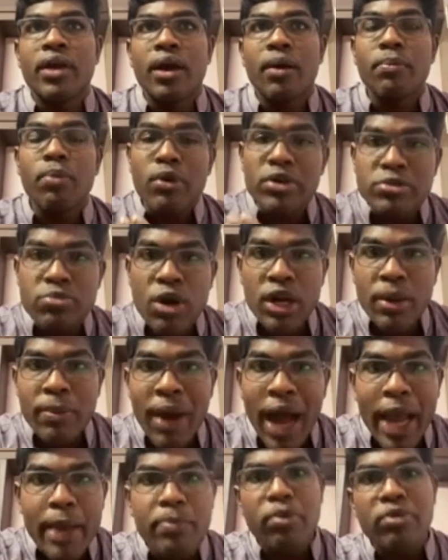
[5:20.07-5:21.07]
Postmortem
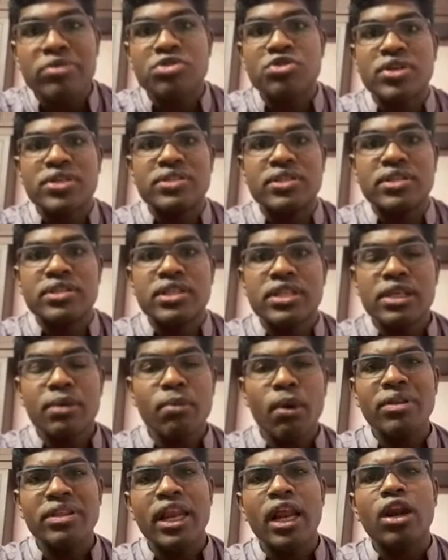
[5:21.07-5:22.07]
hypostasis. So
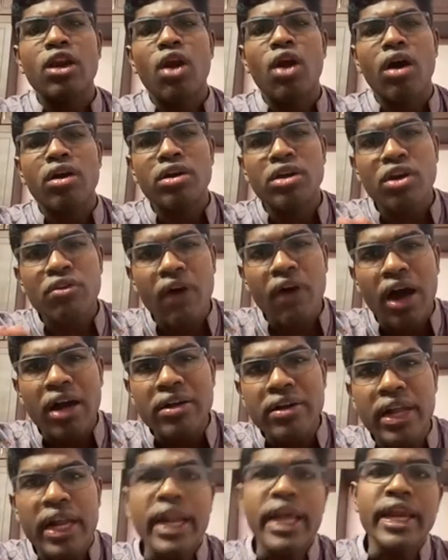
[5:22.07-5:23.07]
there are a lot of
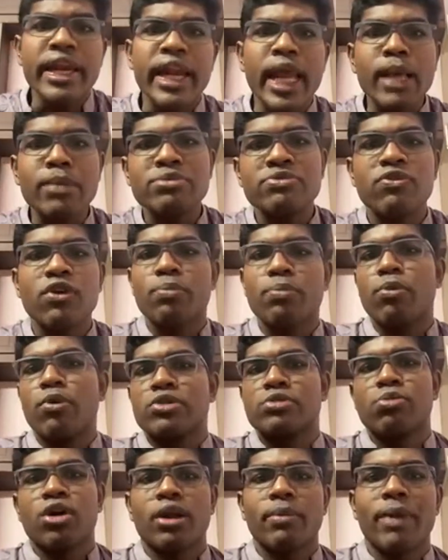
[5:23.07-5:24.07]
alternate names for
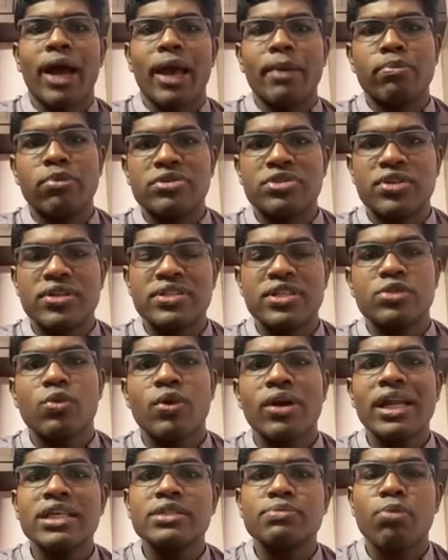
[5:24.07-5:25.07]
postmortem hypostasis.
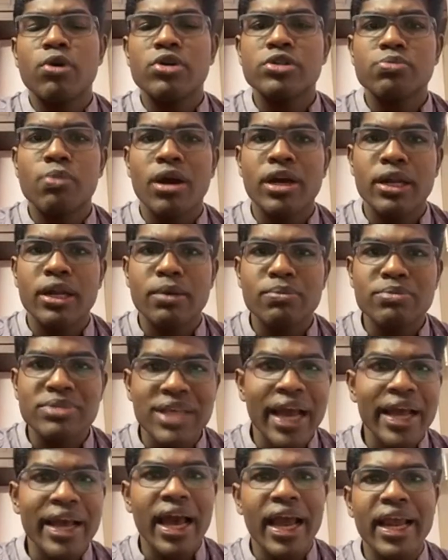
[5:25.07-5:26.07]
One is postmortem
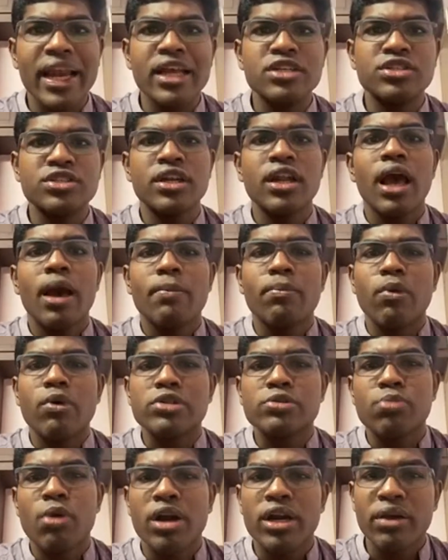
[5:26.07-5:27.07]
subgylation,
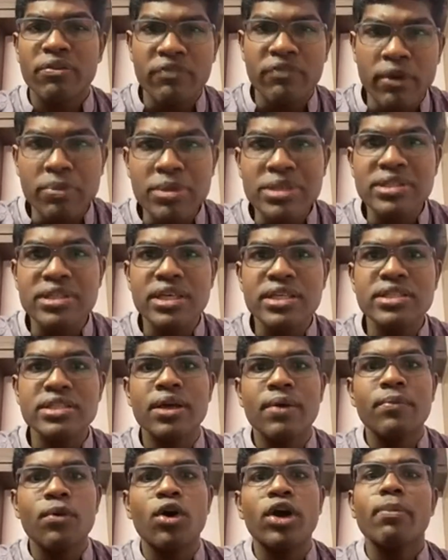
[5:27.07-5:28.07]
postmortem bibisis,
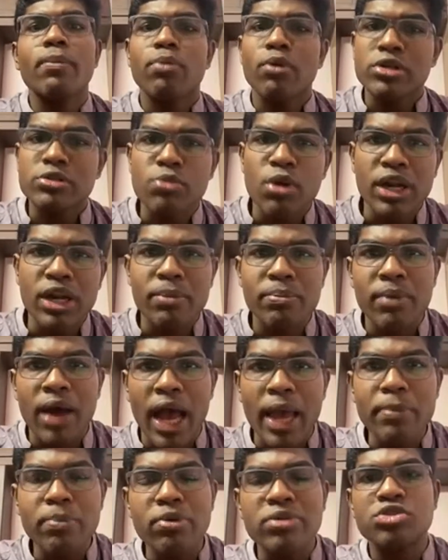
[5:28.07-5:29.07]
okay, postmortem
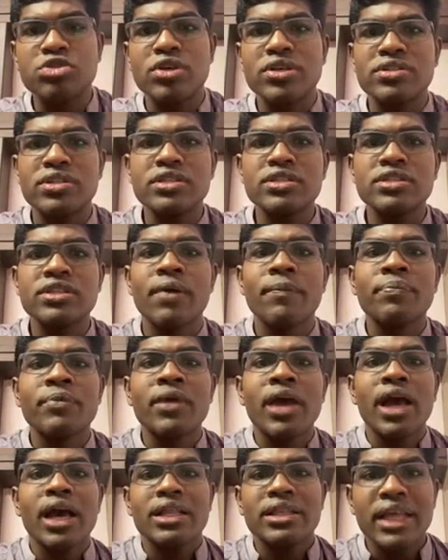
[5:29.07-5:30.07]
hypostasis.
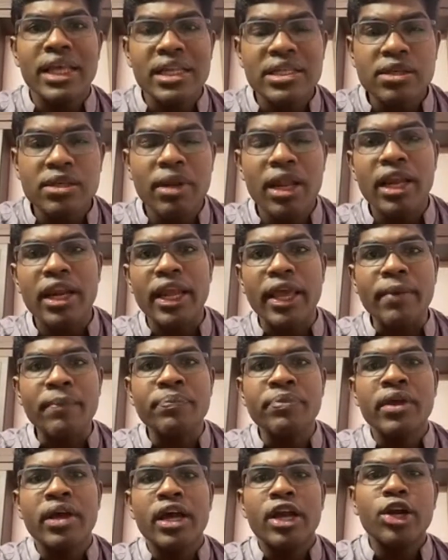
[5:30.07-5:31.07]
Then
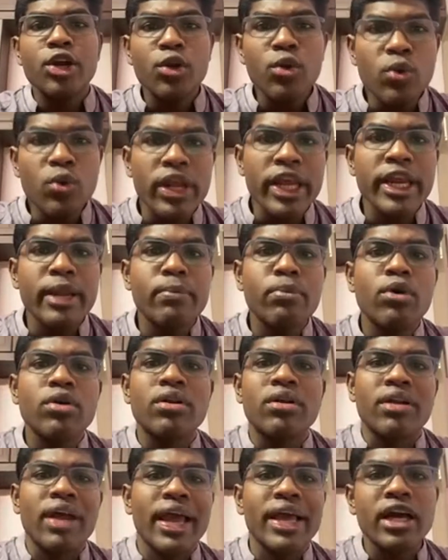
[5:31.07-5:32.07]
similarly, do read
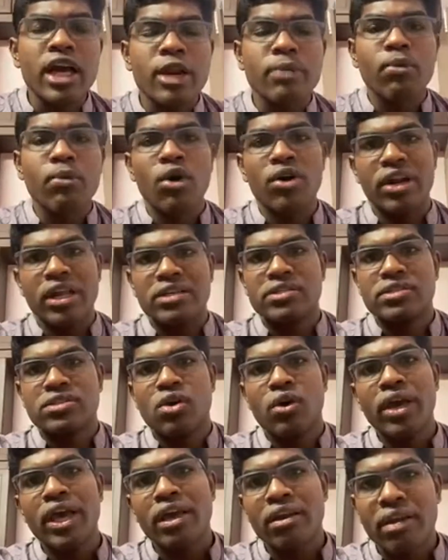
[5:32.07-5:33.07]
about rigor mortis,
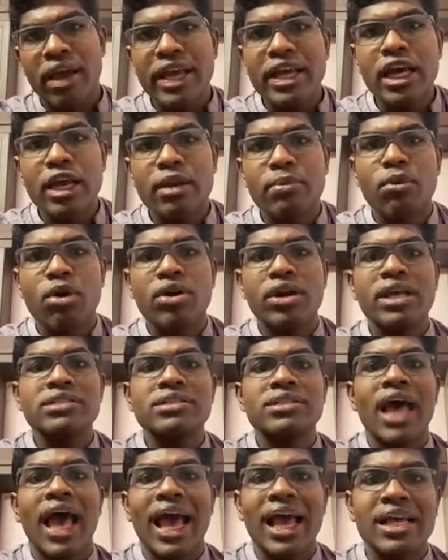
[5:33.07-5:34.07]
okay, rigor mortis
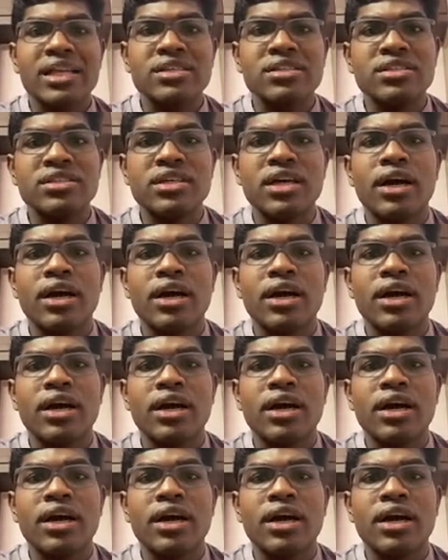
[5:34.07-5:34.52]
and